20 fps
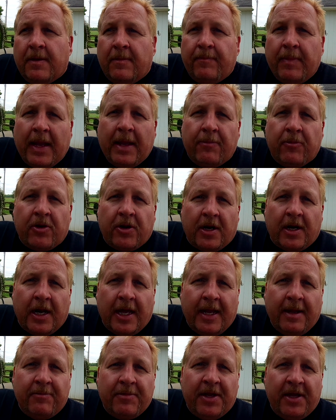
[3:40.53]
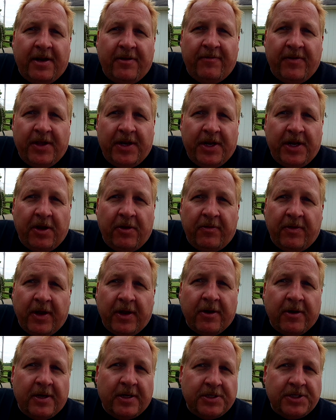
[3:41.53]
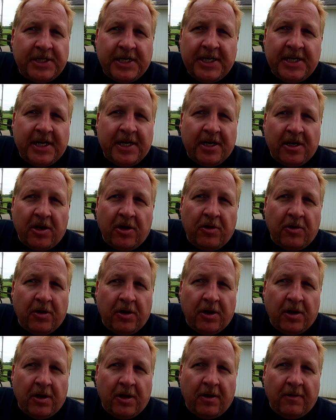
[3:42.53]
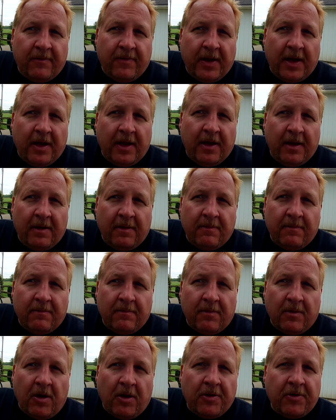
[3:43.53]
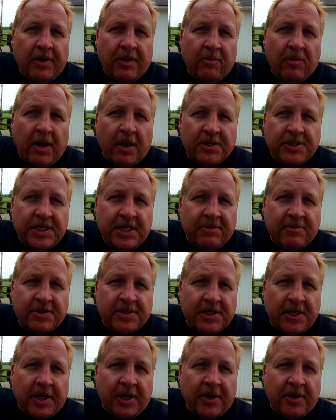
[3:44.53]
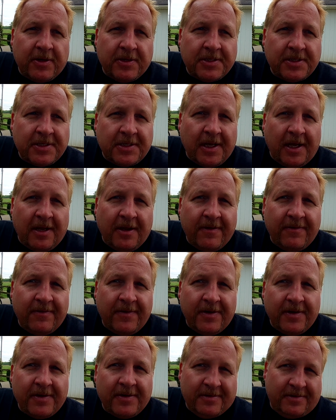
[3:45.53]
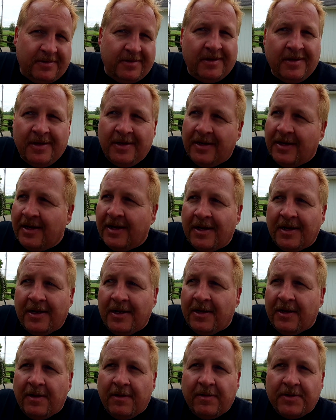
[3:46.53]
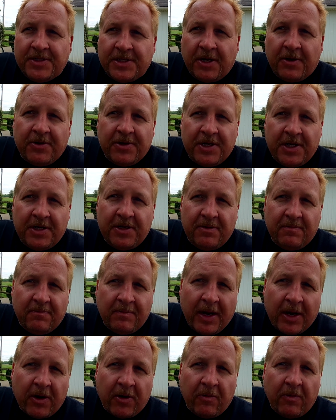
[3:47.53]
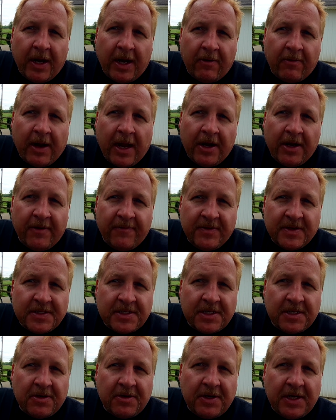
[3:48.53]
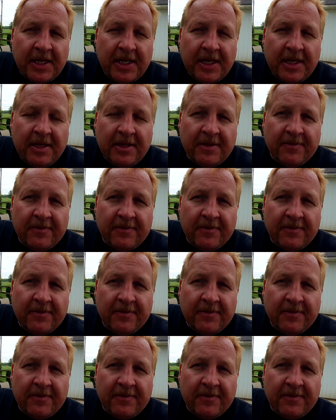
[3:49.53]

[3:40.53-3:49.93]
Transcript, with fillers: Pam on a Lamb did a video there, and she did a load of uh, laundry while she was there and stuff. Sarah didn't make her way around the facility.